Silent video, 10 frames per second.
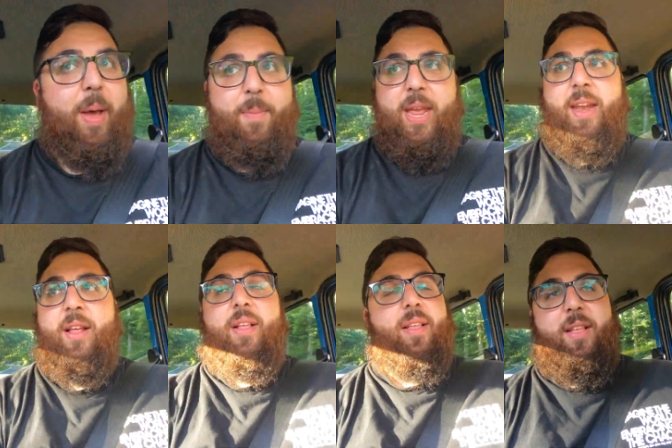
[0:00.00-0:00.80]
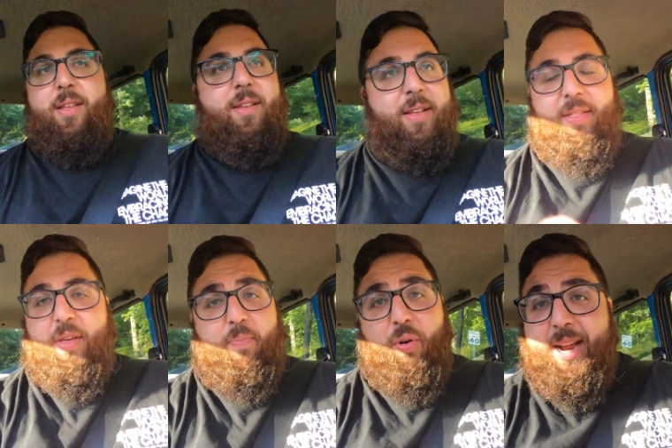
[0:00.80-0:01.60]
I mean,
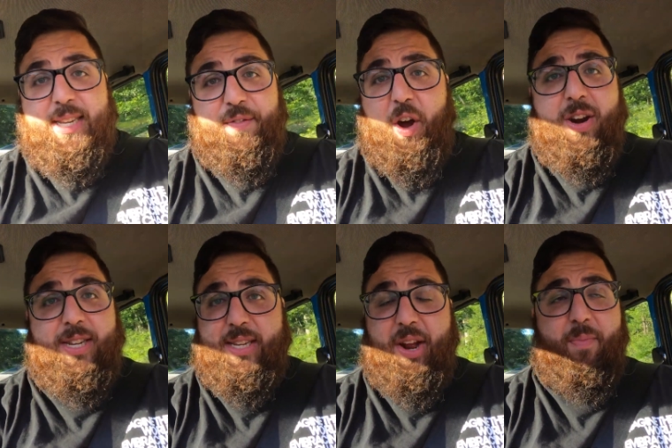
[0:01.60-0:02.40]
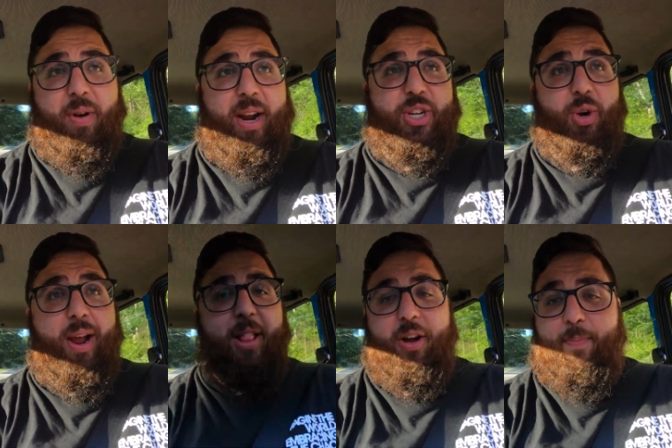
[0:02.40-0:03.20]
the price of ours is on Bring a
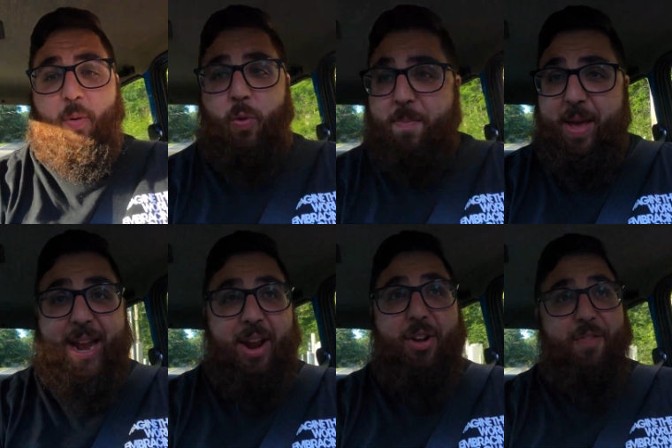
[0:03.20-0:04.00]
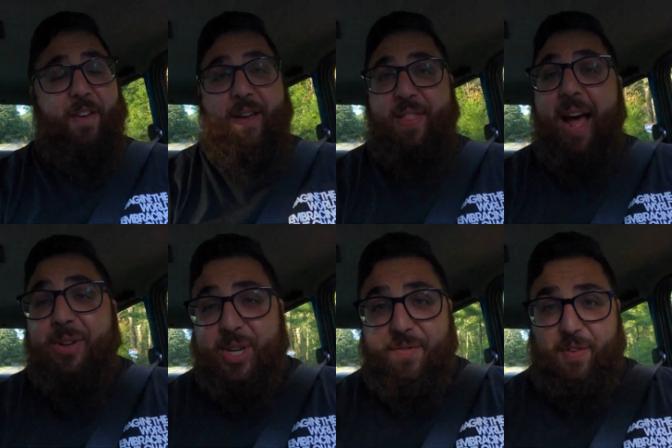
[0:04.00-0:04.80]
Trailer, but we paid under
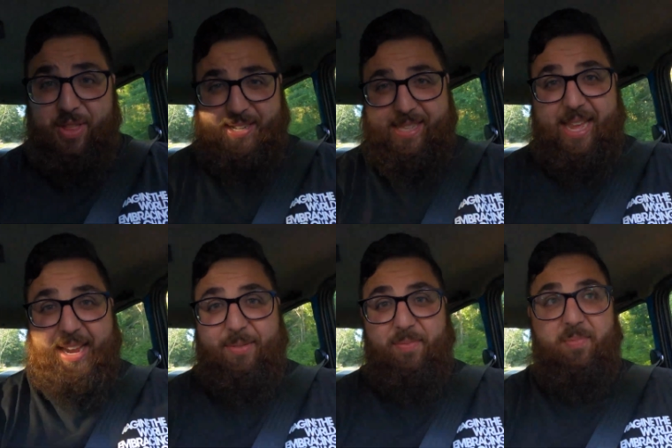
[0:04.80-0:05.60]
5000 for this thing.